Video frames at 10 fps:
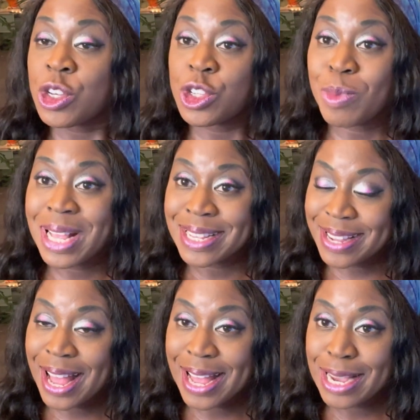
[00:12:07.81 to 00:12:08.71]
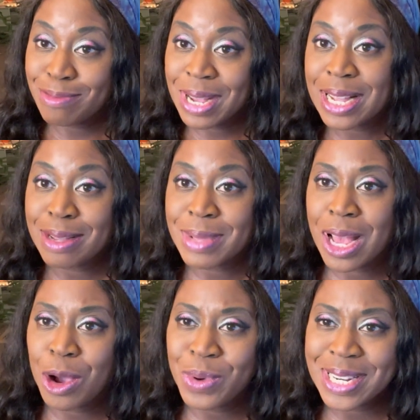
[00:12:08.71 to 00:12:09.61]
So by the time, I
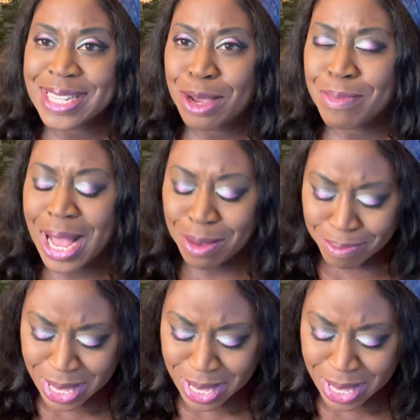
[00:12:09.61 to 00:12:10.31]
want to say my